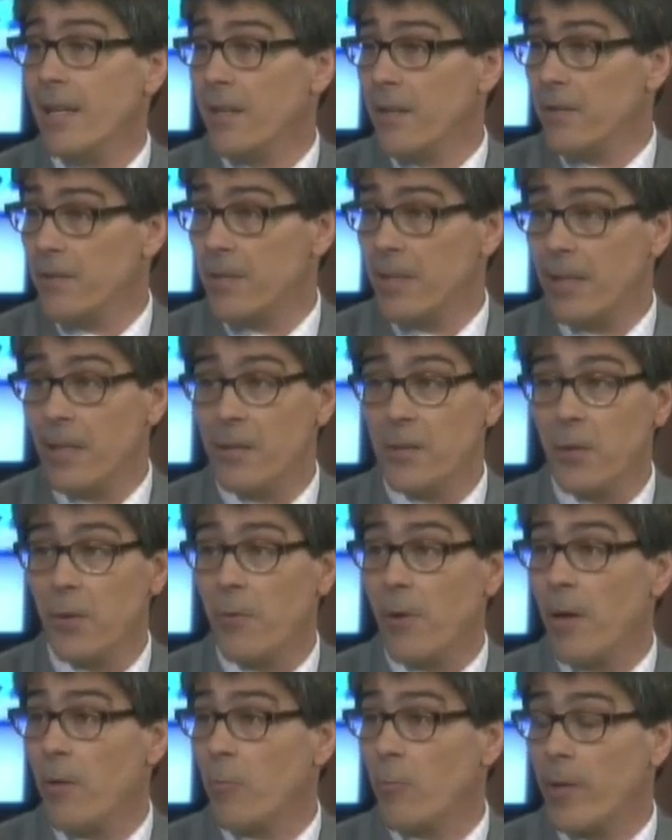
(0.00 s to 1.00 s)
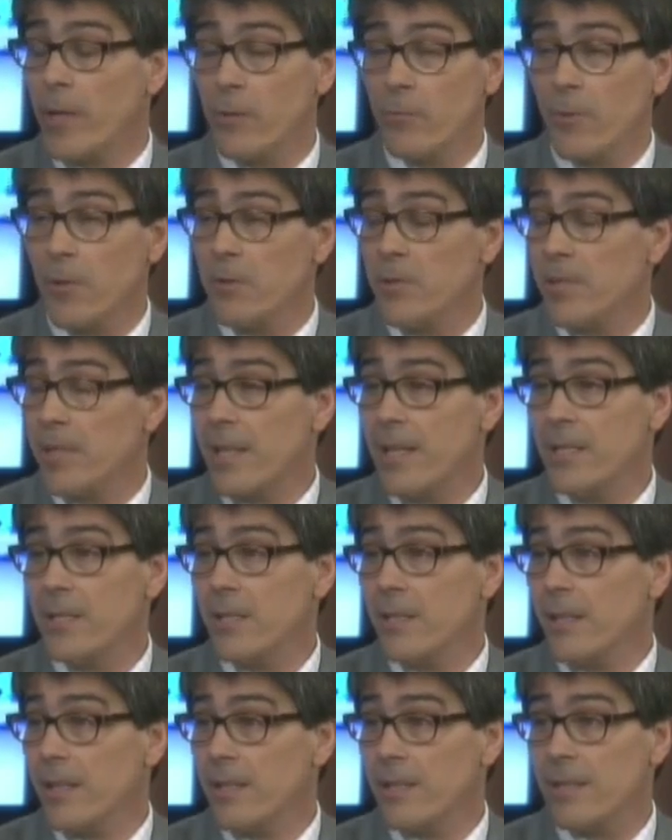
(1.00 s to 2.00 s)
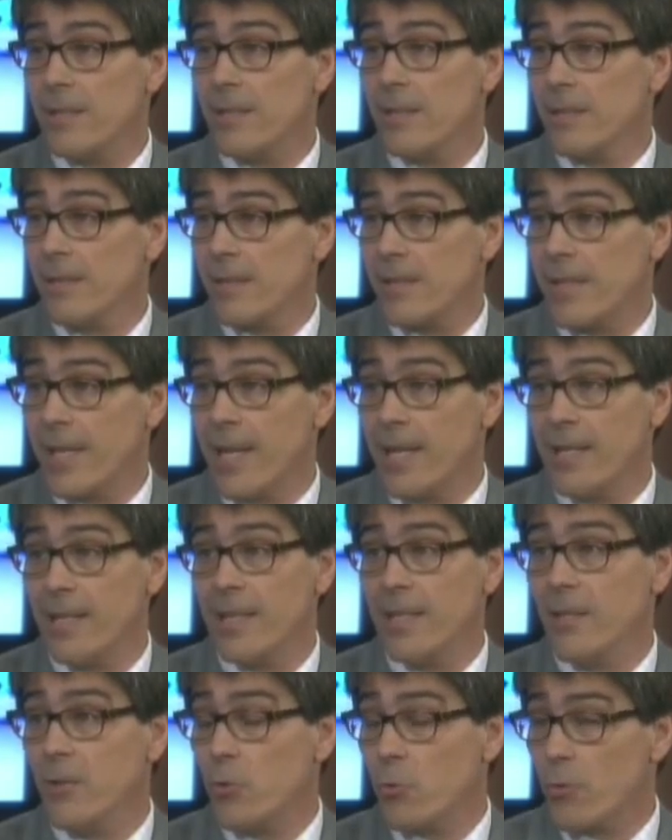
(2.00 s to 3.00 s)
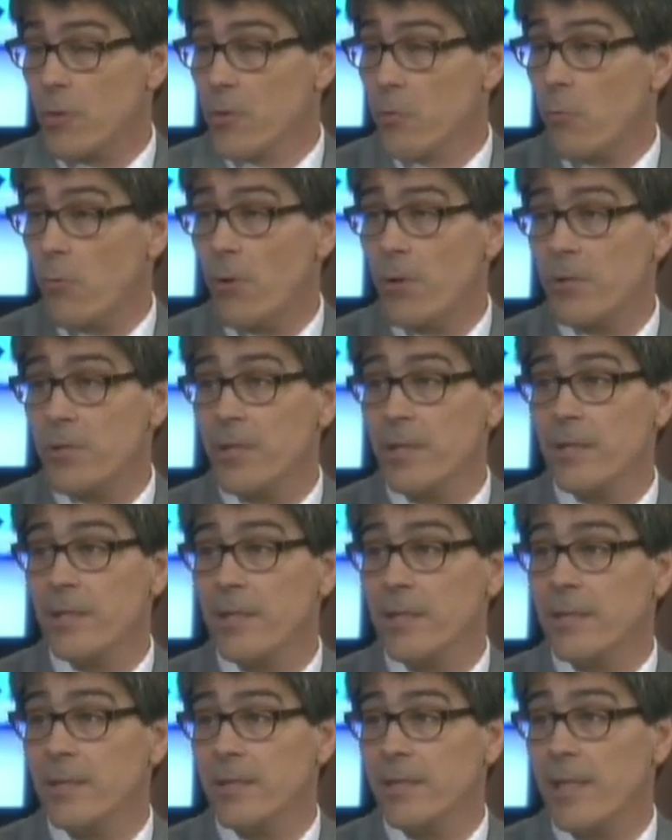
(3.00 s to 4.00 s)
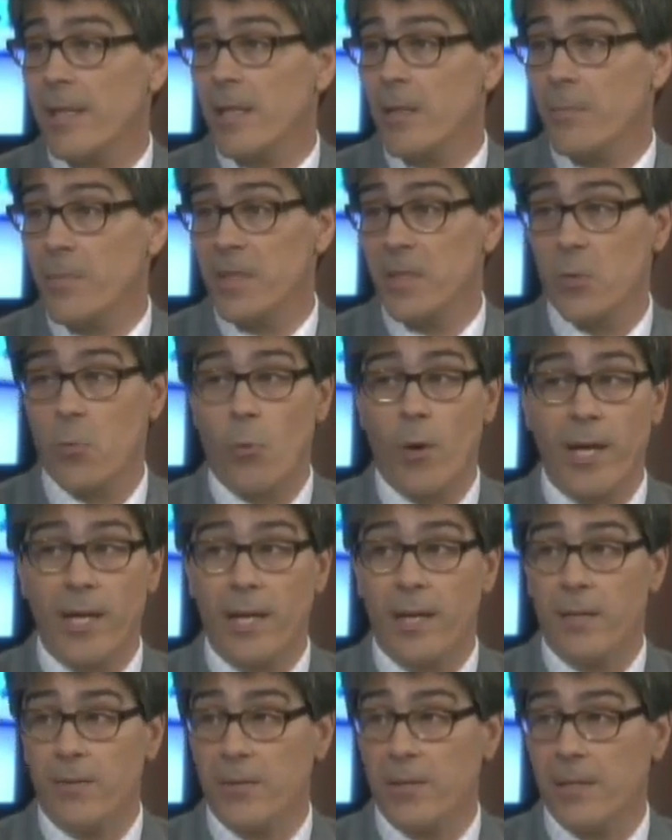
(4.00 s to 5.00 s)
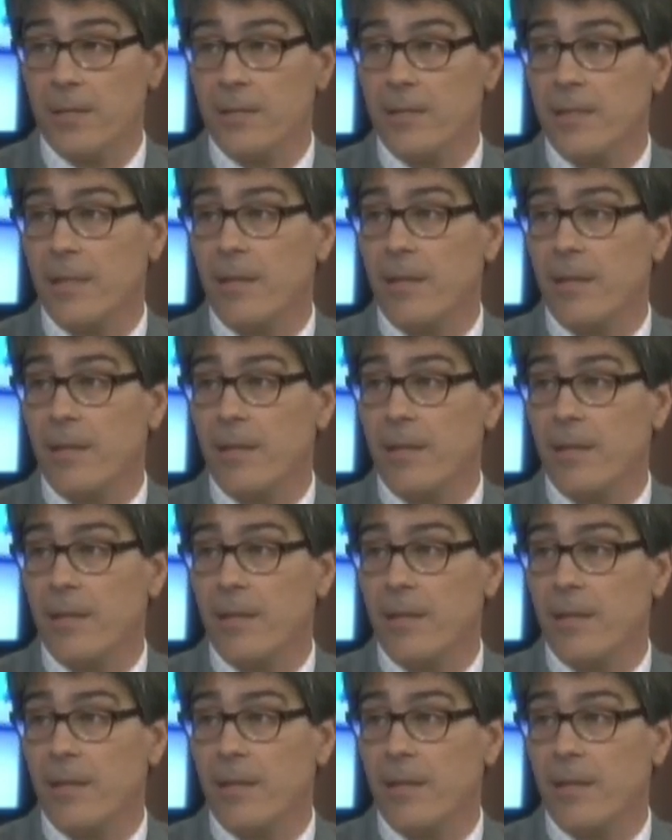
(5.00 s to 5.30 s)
There's an underground railroad station that's still standing. George Washington set up his White House in